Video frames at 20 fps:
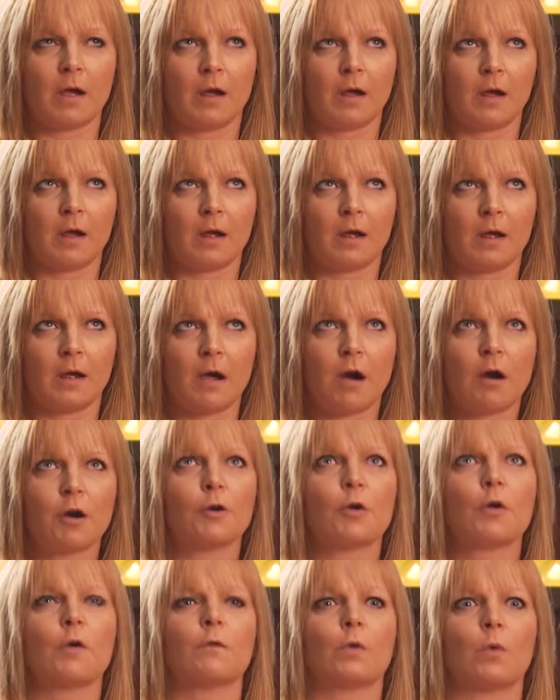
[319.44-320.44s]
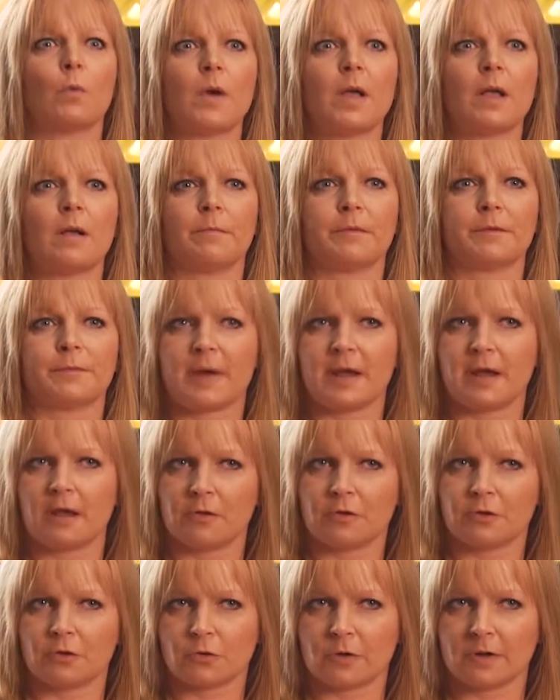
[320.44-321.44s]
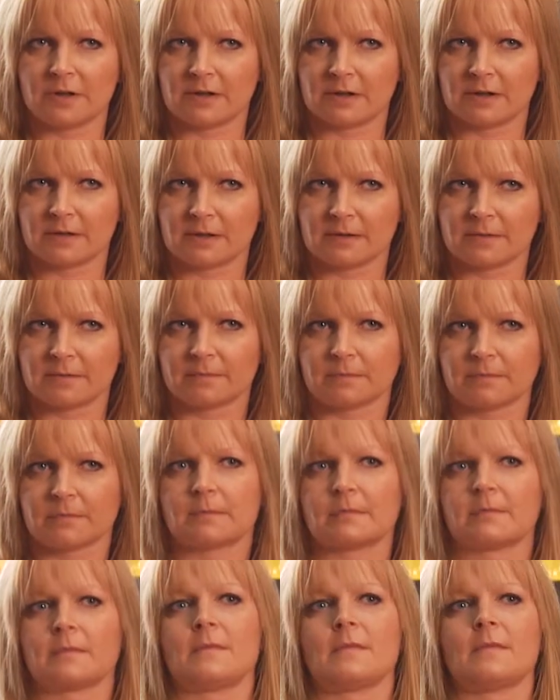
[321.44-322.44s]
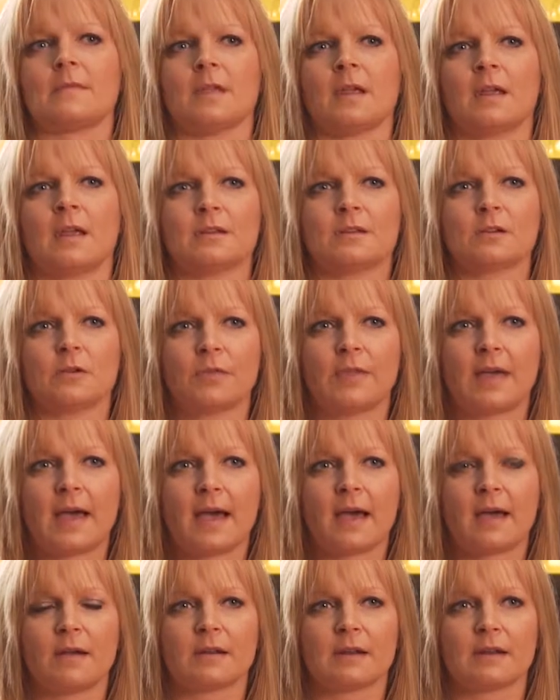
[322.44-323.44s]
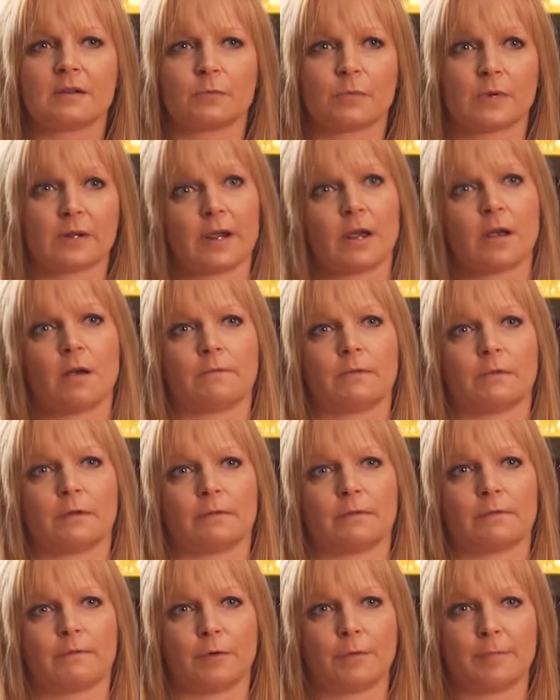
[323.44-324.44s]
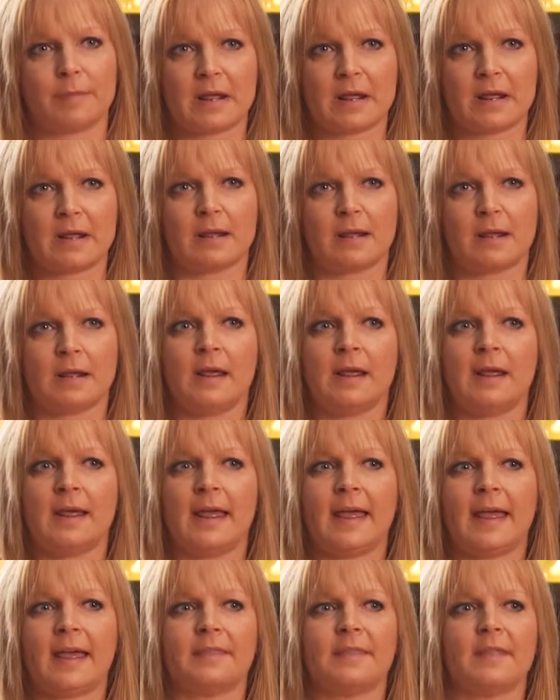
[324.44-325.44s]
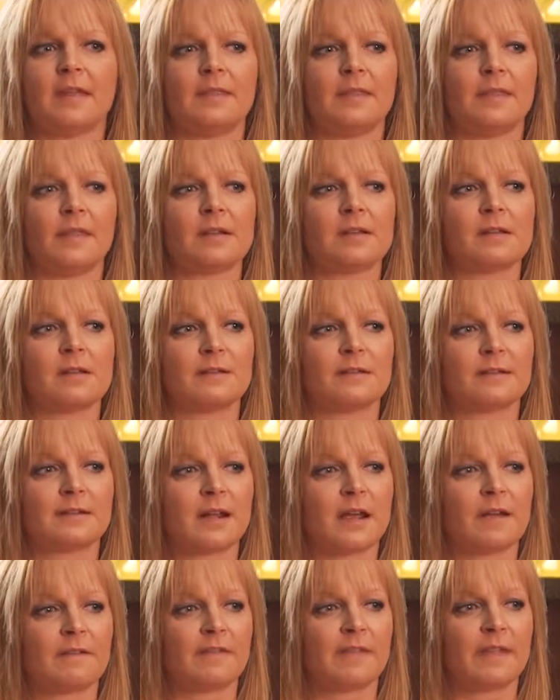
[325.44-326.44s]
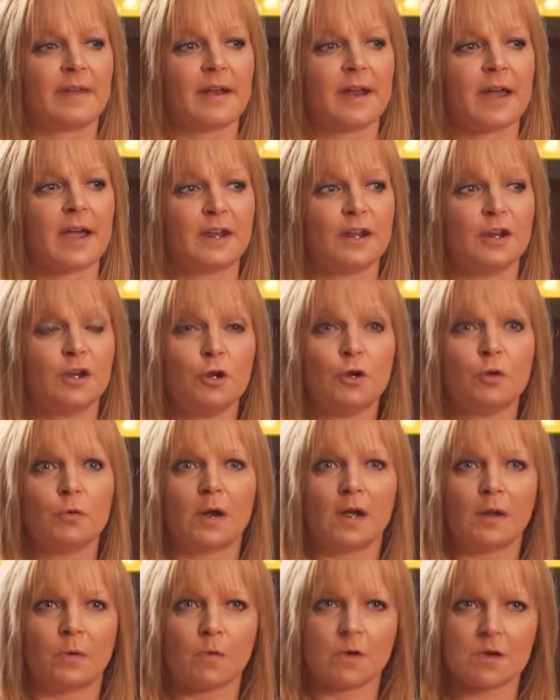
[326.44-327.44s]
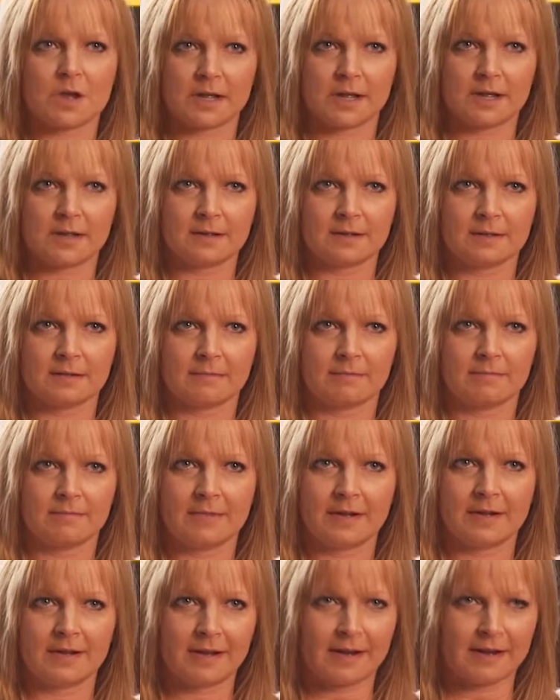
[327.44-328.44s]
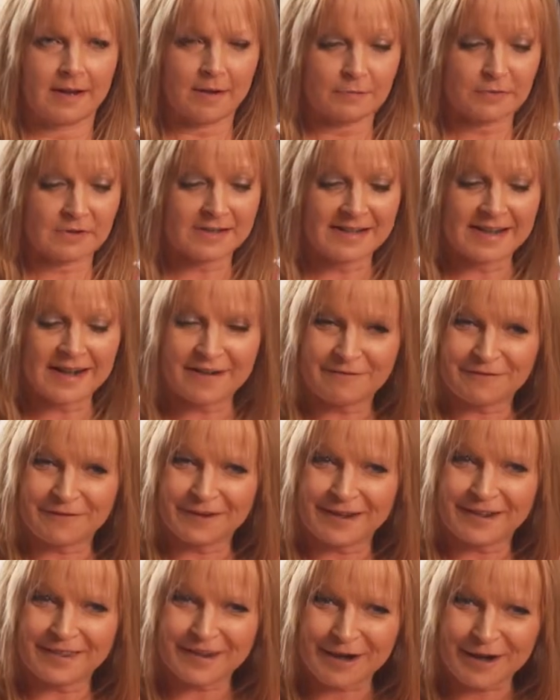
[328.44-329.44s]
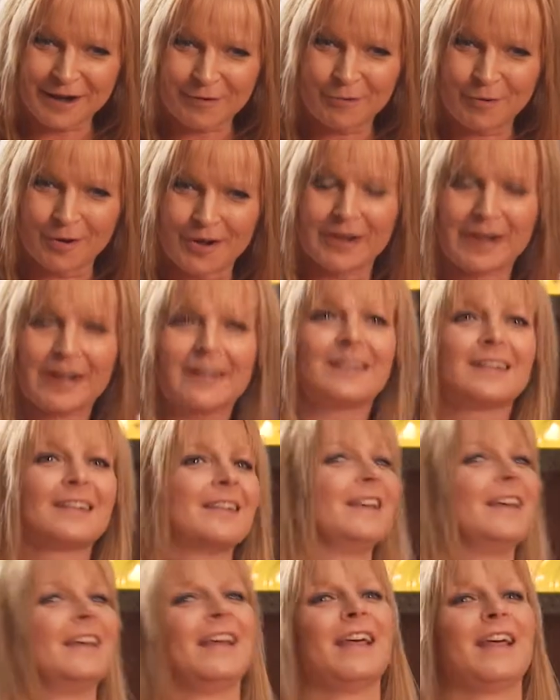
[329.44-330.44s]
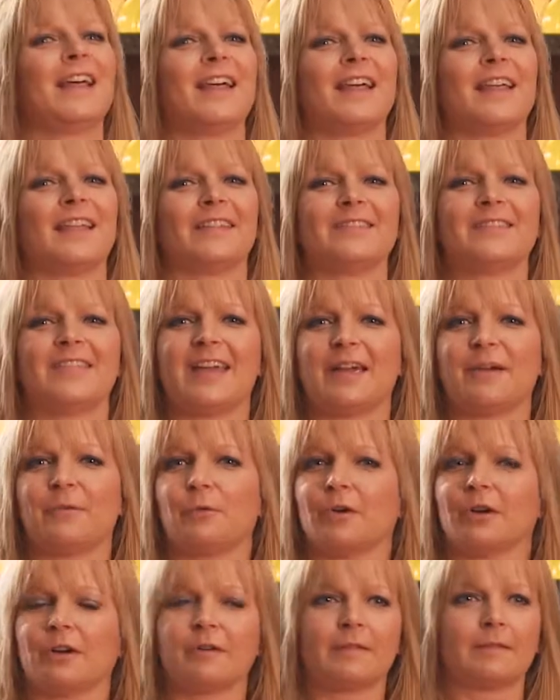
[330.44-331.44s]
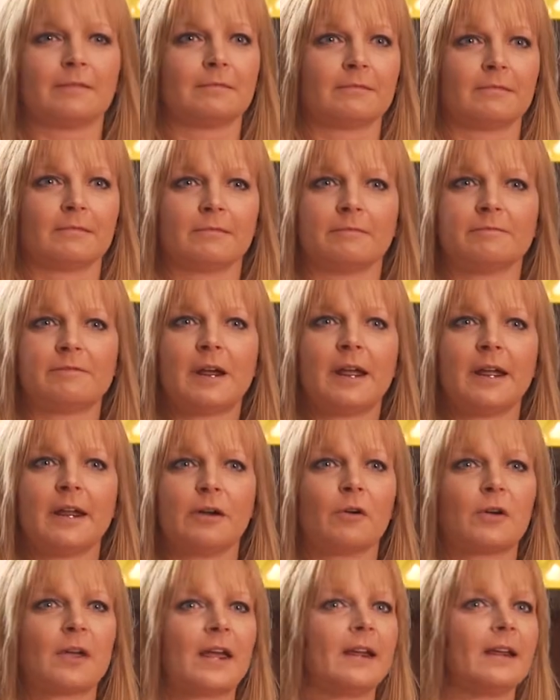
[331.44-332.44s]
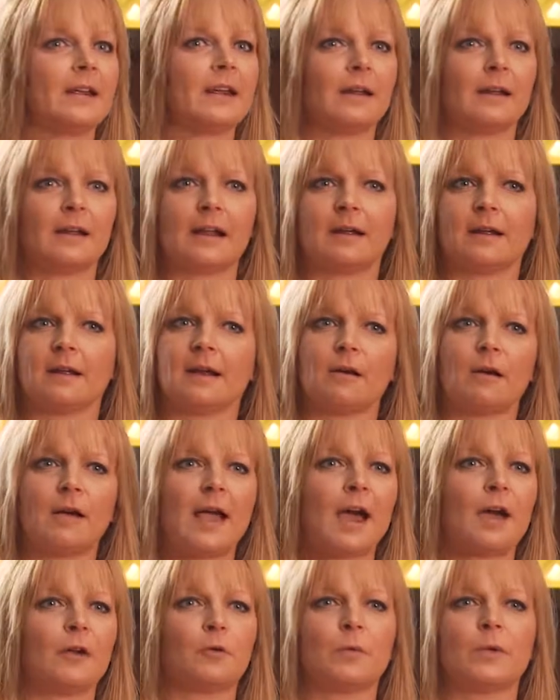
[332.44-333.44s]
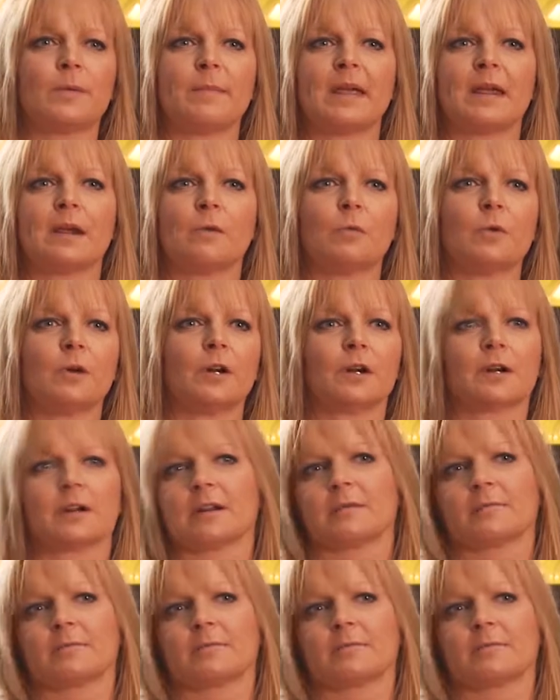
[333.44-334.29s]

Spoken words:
aren't overwhelmed by all the choices. And so that is really helpful for me. And then the stuff that I knew I wanted, and I was definite that I wanted, they were fine. Okay, how do we make it work?